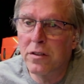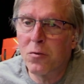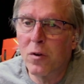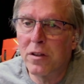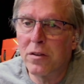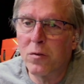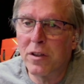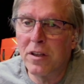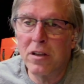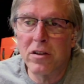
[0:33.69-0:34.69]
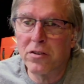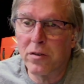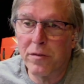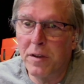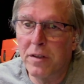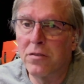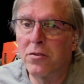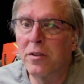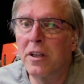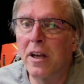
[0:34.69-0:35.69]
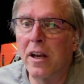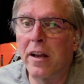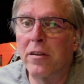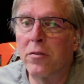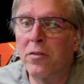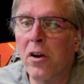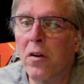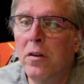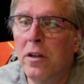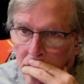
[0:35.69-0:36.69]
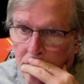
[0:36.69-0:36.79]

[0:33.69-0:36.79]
what the deal is, or if he's a tree guy, I don't know.